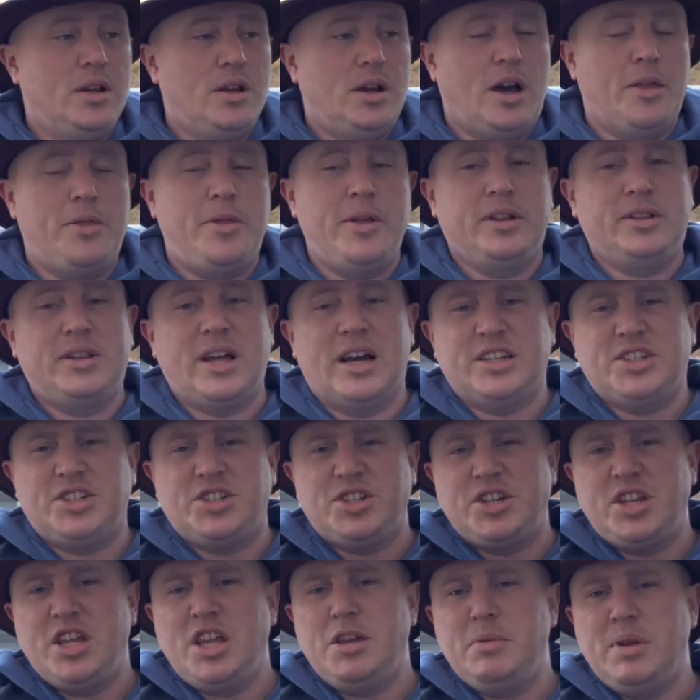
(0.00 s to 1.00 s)
I think that
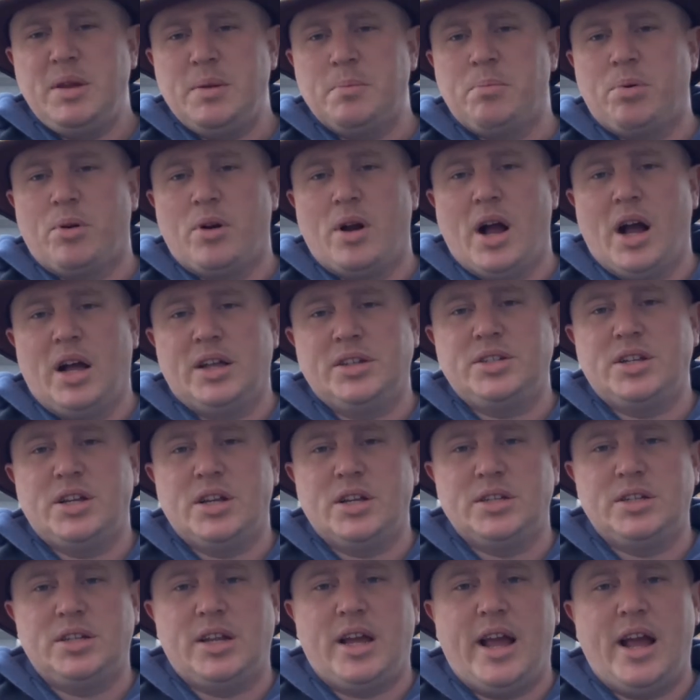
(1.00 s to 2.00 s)
steaming
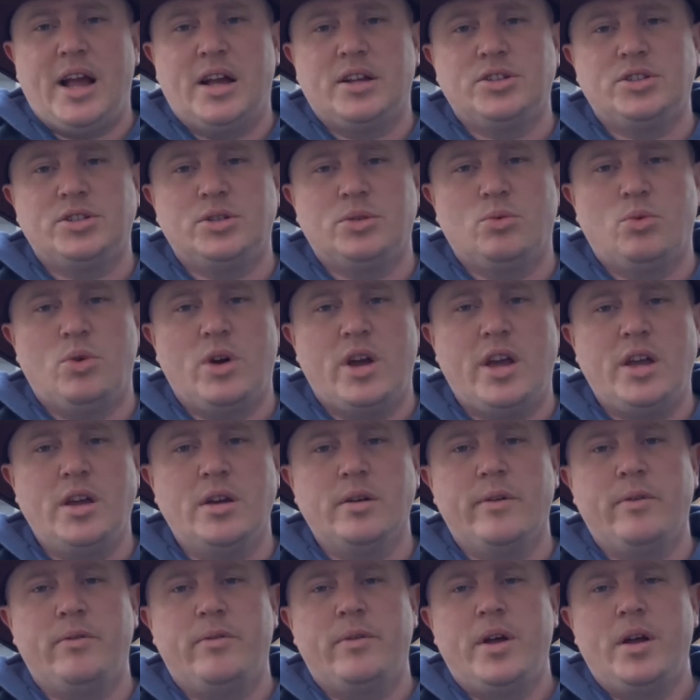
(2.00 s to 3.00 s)
process has a way
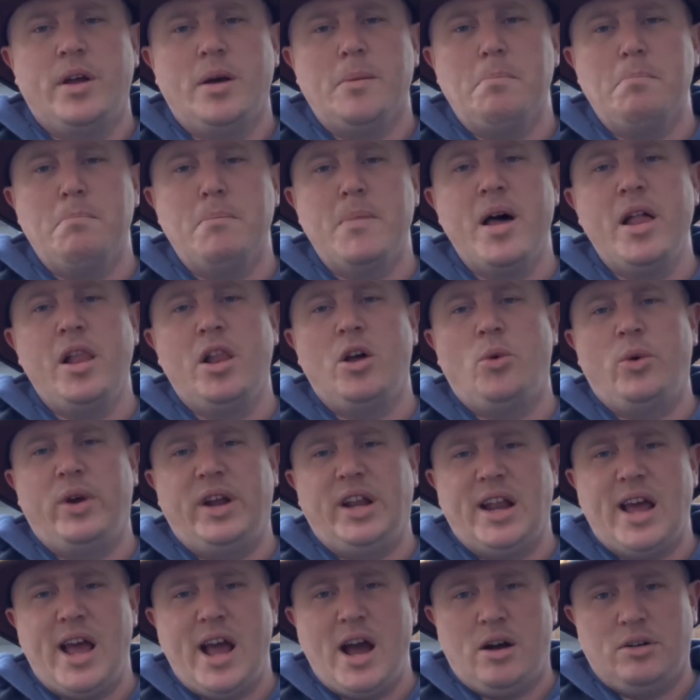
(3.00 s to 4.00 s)
of
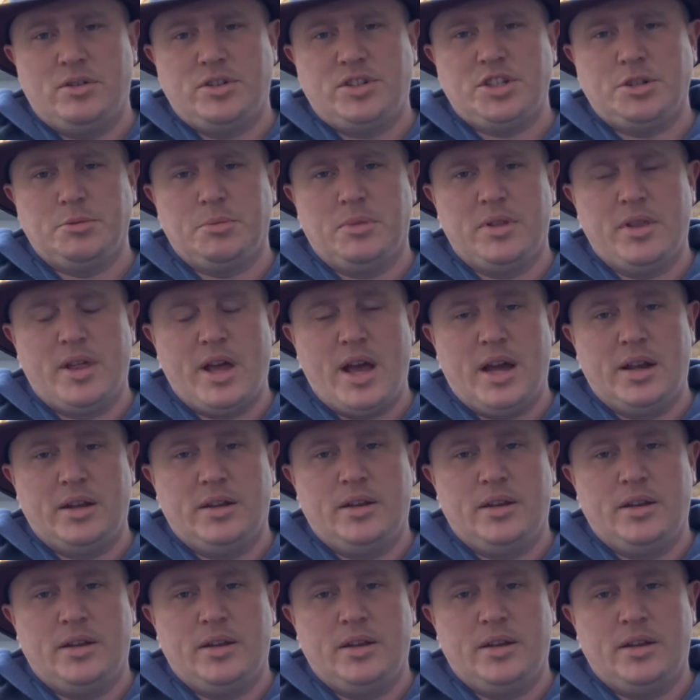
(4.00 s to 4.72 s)
mellowing out some of that